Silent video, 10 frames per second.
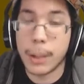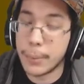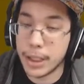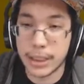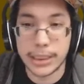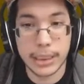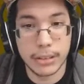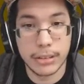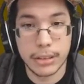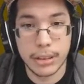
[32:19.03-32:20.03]
Paralyze heal.
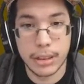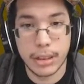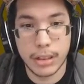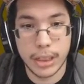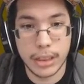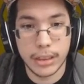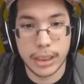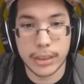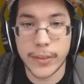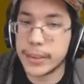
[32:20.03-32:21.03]
Okay,
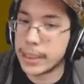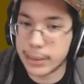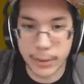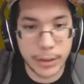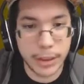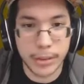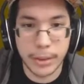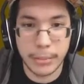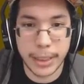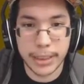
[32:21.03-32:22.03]
that's right. That's how you talk to
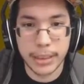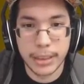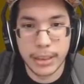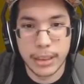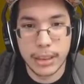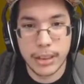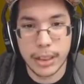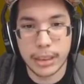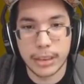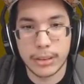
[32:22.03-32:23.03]
everybody. All
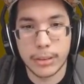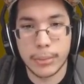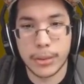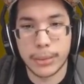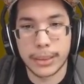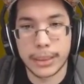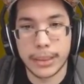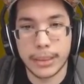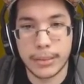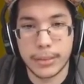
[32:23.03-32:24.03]
right, let's go to the Pokemon
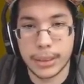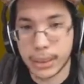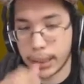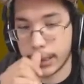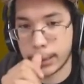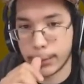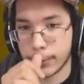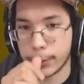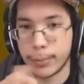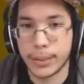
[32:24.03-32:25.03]
Center, which is I think it's the
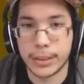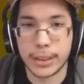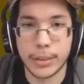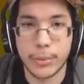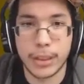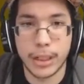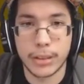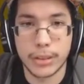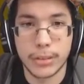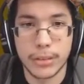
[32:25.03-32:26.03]
first Pokemon Center we've gone
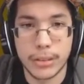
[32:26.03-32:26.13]
to.